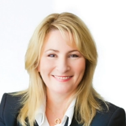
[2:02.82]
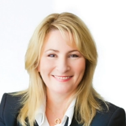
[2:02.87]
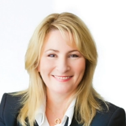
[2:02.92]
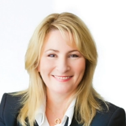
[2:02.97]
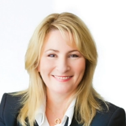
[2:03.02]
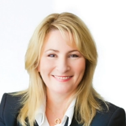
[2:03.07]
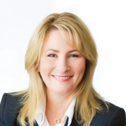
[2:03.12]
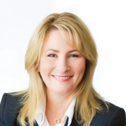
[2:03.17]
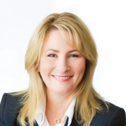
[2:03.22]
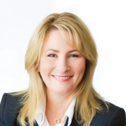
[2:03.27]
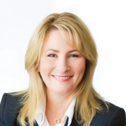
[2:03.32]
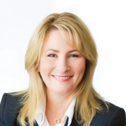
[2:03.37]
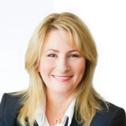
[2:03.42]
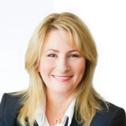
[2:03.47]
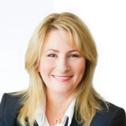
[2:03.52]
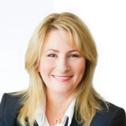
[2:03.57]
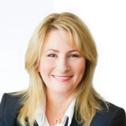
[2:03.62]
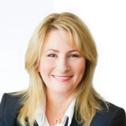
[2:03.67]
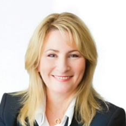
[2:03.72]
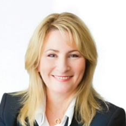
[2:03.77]

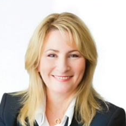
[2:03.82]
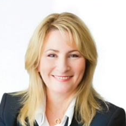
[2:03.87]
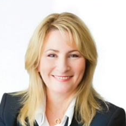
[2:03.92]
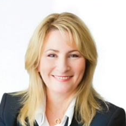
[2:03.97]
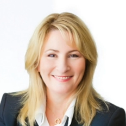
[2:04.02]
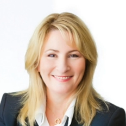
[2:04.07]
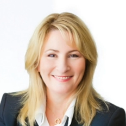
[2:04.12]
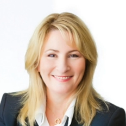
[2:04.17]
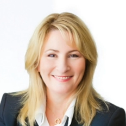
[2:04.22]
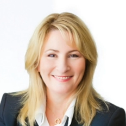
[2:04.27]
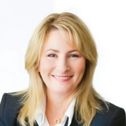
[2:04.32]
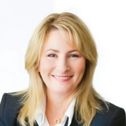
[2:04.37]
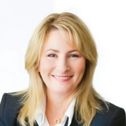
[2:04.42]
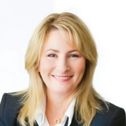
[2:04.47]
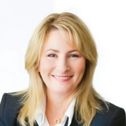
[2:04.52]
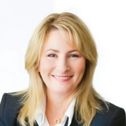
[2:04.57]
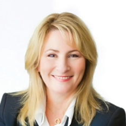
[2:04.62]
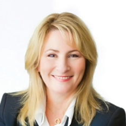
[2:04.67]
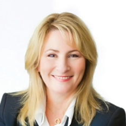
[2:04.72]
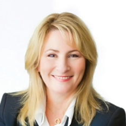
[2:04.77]

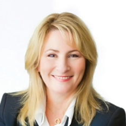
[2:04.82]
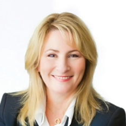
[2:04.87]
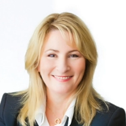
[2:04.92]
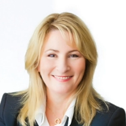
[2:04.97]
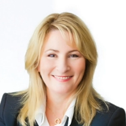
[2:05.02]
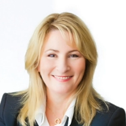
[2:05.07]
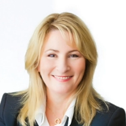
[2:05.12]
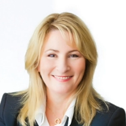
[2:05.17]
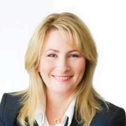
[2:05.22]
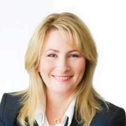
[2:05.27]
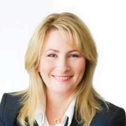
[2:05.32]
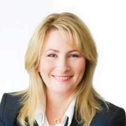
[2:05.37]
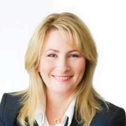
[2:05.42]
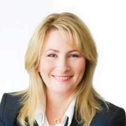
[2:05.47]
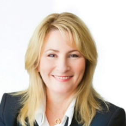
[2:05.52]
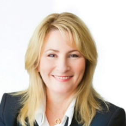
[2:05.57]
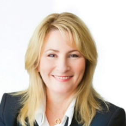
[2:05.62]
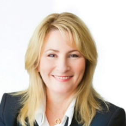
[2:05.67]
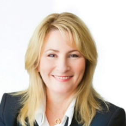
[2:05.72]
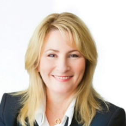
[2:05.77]

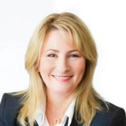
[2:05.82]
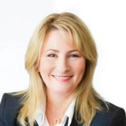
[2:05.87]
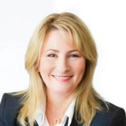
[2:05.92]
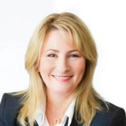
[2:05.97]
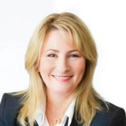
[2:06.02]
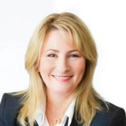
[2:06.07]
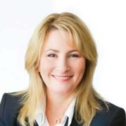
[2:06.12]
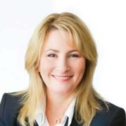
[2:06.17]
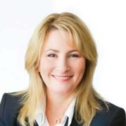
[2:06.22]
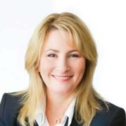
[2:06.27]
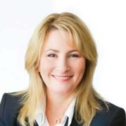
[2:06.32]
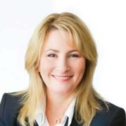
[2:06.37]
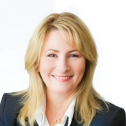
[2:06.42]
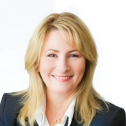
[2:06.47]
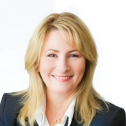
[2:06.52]
The face doesn't move, so there is nothing to read.